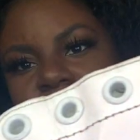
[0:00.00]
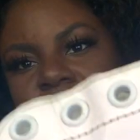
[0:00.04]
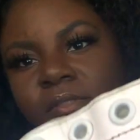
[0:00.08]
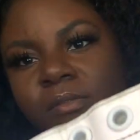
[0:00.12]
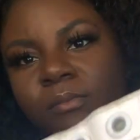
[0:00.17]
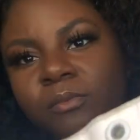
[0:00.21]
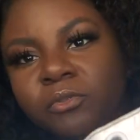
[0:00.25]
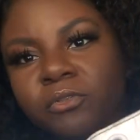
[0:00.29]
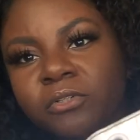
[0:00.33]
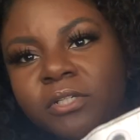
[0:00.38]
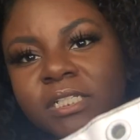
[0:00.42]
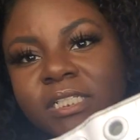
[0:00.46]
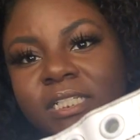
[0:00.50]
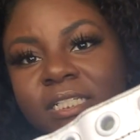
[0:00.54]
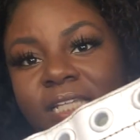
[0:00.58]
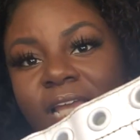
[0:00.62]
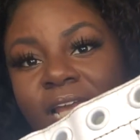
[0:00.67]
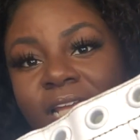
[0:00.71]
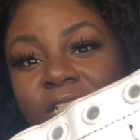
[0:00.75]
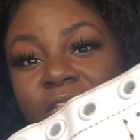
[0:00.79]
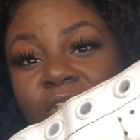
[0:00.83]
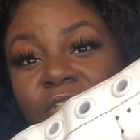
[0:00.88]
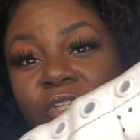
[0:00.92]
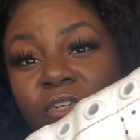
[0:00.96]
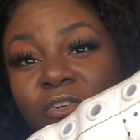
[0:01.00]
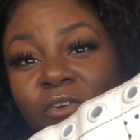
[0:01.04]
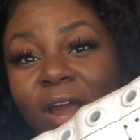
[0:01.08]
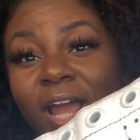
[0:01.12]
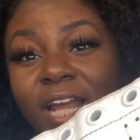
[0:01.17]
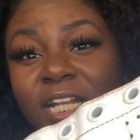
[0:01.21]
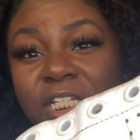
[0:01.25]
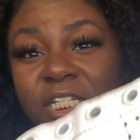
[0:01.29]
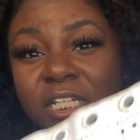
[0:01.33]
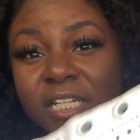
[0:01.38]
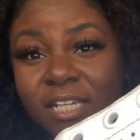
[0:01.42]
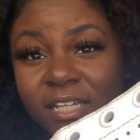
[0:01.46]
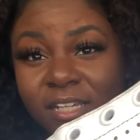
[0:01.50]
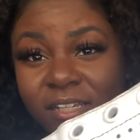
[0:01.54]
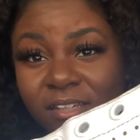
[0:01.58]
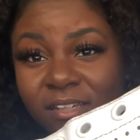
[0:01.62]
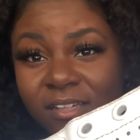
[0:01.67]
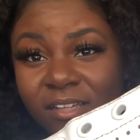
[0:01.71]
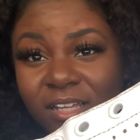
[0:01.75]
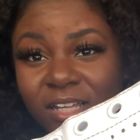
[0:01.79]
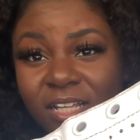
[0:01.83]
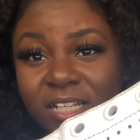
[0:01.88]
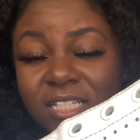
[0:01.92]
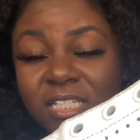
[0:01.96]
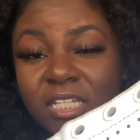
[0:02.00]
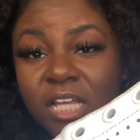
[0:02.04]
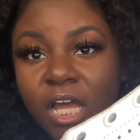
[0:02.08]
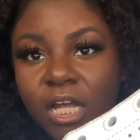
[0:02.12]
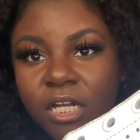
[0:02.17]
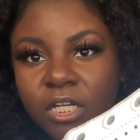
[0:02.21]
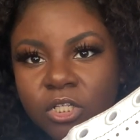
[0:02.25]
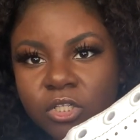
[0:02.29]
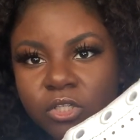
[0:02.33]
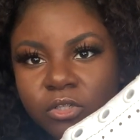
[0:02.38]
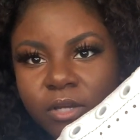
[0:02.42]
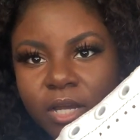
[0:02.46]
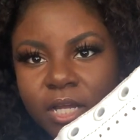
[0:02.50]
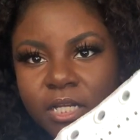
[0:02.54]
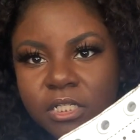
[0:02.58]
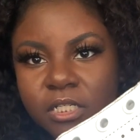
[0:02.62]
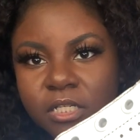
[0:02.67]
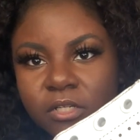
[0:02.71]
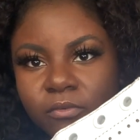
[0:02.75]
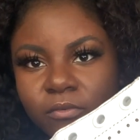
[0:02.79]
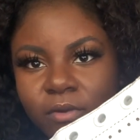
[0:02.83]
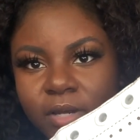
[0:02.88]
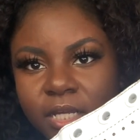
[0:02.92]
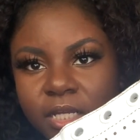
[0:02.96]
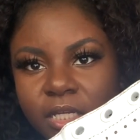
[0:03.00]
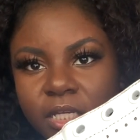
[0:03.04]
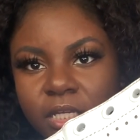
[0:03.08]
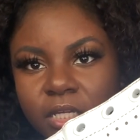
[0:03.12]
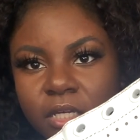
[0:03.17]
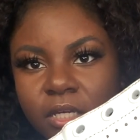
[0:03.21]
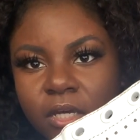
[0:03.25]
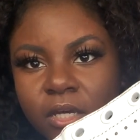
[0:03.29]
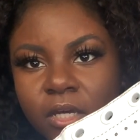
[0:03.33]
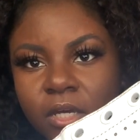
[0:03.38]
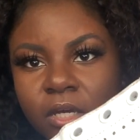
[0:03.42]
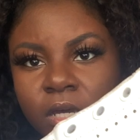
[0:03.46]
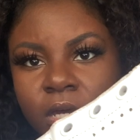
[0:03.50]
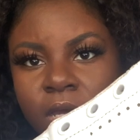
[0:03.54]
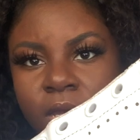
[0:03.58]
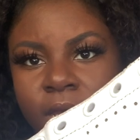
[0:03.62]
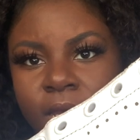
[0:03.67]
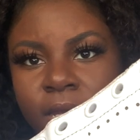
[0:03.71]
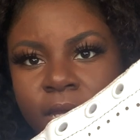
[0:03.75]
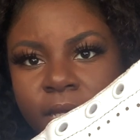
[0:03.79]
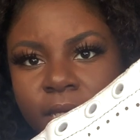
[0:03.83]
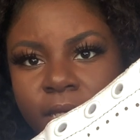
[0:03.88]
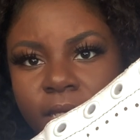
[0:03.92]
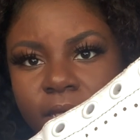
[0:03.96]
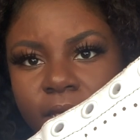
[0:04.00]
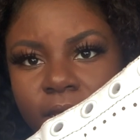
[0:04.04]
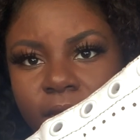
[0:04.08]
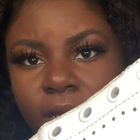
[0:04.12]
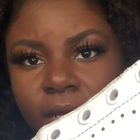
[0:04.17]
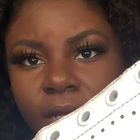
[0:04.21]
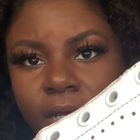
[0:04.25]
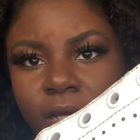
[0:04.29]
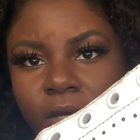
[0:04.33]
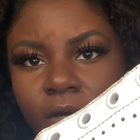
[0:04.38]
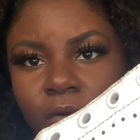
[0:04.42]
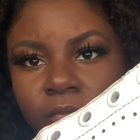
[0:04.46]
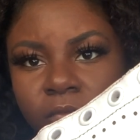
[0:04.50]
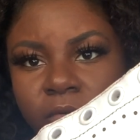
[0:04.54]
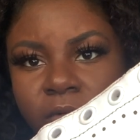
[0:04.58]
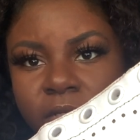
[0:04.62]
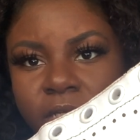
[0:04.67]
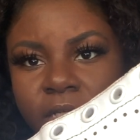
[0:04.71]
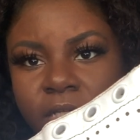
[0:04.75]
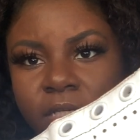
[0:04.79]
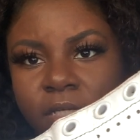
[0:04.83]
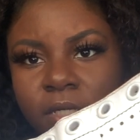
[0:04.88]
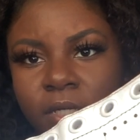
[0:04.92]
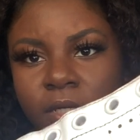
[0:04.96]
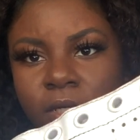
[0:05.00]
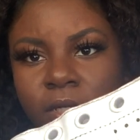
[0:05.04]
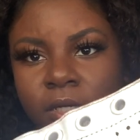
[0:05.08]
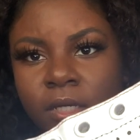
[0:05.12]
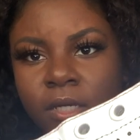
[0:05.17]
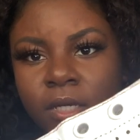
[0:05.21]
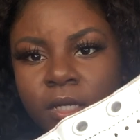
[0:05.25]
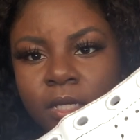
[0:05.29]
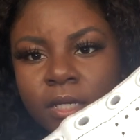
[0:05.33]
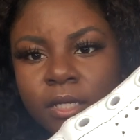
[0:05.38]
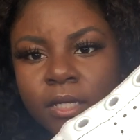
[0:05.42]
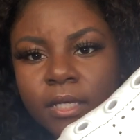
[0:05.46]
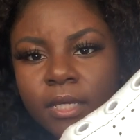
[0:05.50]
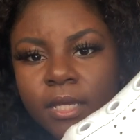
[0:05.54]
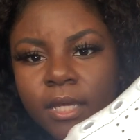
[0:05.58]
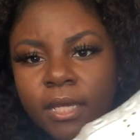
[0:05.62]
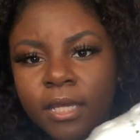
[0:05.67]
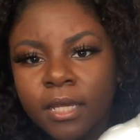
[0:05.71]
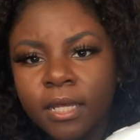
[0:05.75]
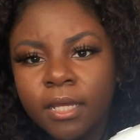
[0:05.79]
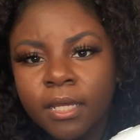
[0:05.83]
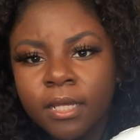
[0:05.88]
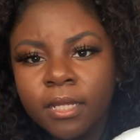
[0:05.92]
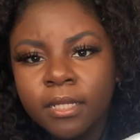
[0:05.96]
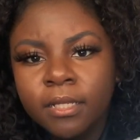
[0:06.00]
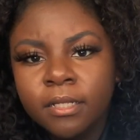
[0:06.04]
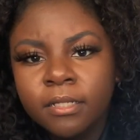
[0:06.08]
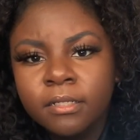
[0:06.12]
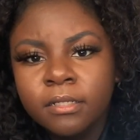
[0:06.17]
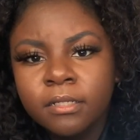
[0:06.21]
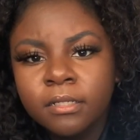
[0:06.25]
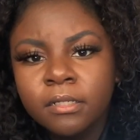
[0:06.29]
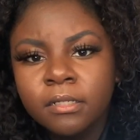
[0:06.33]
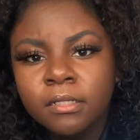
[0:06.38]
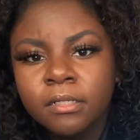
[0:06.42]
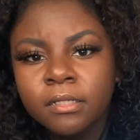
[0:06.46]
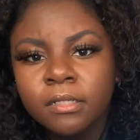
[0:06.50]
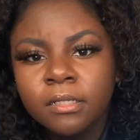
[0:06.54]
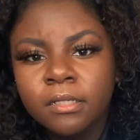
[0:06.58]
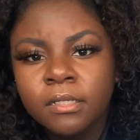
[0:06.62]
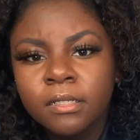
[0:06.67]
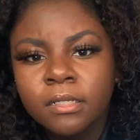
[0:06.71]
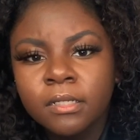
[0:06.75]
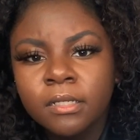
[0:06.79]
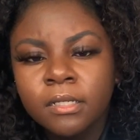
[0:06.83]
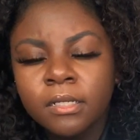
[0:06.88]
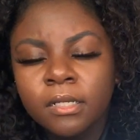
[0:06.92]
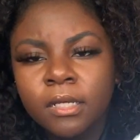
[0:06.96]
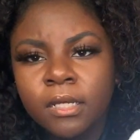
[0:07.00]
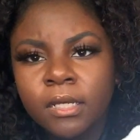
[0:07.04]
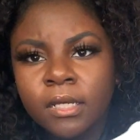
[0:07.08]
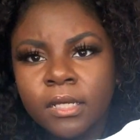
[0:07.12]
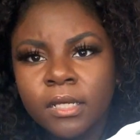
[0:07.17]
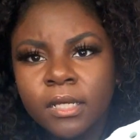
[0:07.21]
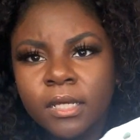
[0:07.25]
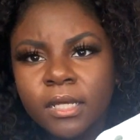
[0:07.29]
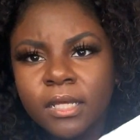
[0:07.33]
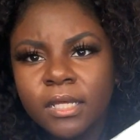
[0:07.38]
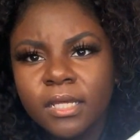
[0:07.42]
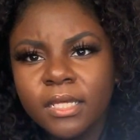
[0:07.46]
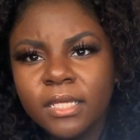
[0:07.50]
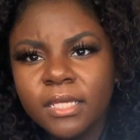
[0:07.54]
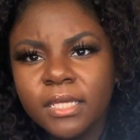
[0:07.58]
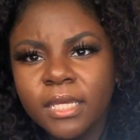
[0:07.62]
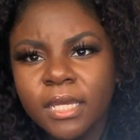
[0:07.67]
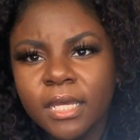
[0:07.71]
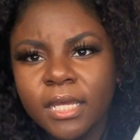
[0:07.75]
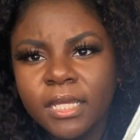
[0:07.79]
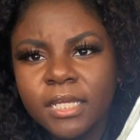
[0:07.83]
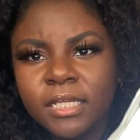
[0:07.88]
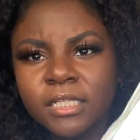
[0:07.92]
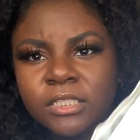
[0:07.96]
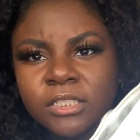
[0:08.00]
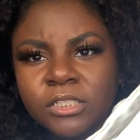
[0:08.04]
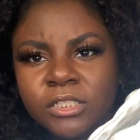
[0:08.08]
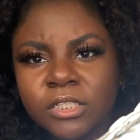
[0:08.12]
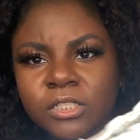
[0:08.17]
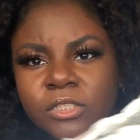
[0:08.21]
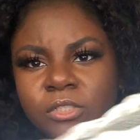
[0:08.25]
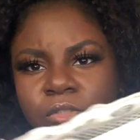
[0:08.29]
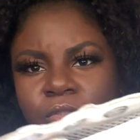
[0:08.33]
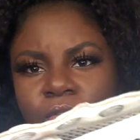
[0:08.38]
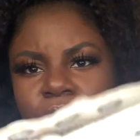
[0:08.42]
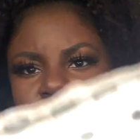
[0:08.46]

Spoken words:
some creases and scratching, a ton of scratching right here, over here, and it's just